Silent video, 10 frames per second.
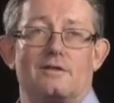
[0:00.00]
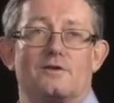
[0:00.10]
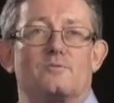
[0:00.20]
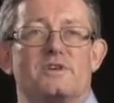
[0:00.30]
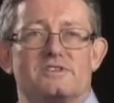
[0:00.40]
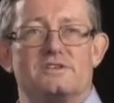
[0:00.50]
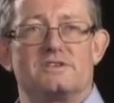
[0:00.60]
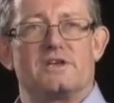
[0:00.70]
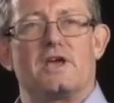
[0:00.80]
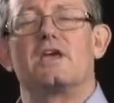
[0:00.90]
that a
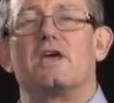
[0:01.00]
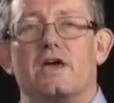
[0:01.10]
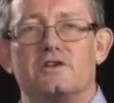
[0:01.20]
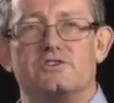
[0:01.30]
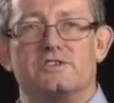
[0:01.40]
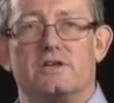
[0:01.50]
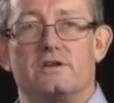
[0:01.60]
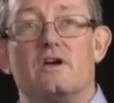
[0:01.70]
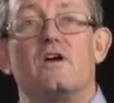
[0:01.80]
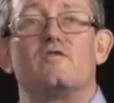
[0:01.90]
business engages
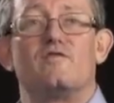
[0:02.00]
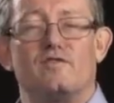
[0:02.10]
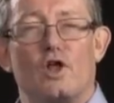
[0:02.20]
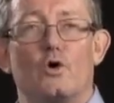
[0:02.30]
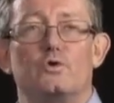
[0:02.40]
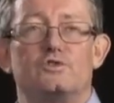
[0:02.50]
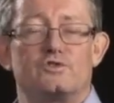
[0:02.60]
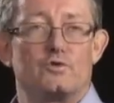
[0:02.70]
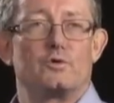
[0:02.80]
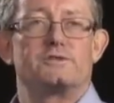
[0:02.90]
in flows
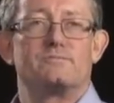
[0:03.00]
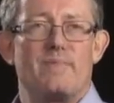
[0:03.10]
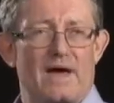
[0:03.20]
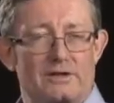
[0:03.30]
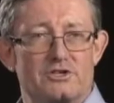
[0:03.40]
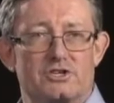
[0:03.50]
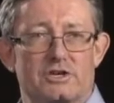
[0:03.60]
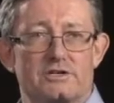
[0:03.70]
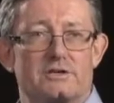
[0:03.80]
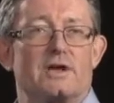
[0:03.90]
through its balance
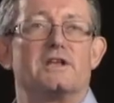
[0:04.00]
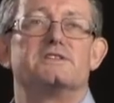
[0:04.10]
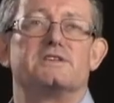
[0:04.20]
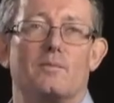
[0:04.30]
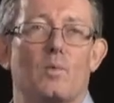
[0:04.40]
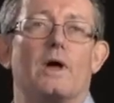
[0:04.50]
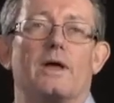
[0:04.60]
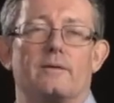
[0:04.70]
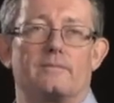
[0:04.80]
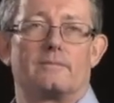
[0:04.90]
sheet in some
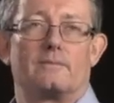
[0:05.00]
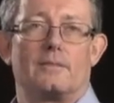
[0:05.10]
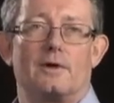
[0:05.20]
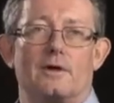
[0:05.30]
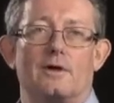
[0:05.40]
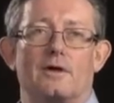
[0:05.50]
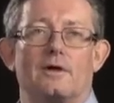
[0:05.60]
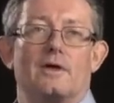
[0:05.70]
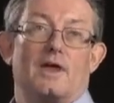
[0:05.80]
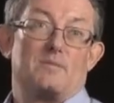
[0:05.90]
way.
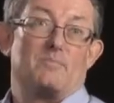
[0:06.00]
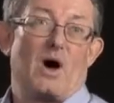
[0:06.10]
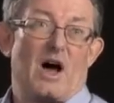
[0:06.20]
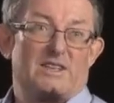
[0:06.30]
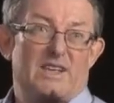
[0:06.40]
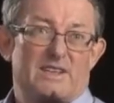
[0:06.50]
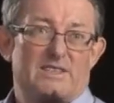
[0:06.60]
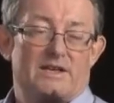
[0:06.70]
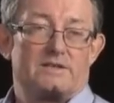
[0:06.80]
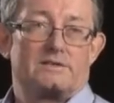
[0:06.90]
It buys
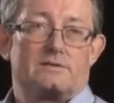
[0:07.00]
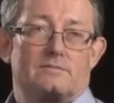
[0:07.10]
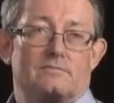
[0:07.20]
assets.